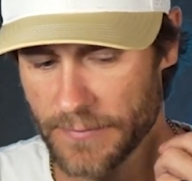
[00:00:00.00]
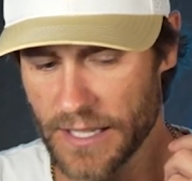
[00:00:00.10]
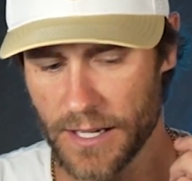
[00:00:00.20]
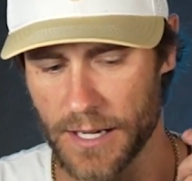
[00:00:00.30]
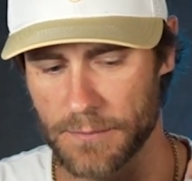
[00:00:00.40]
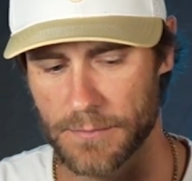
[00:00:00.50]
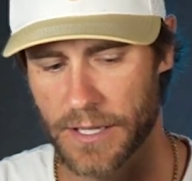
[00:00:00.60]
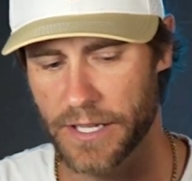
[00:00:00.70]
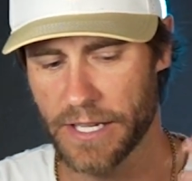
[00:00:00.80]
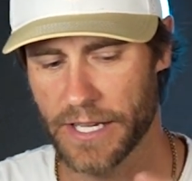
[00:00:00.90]

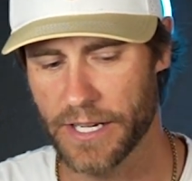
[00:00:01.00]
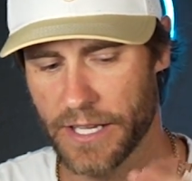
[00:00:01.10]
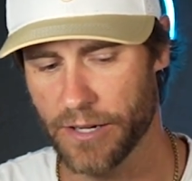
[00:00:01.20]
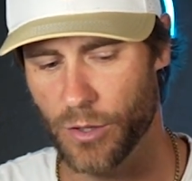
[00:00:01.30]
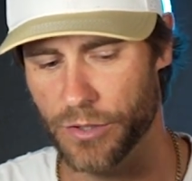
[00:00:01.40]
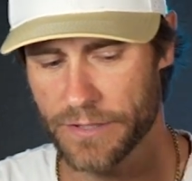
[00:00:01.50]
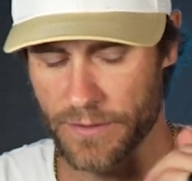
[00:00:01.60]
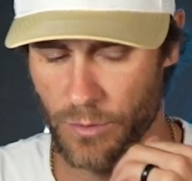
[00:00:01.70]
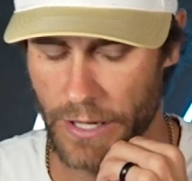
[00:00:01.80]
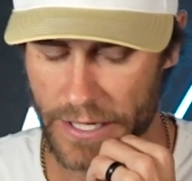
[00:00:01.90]
in a whole
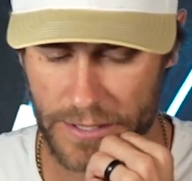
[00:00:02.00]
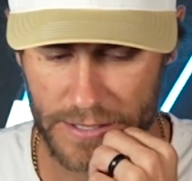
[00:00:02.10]
different way.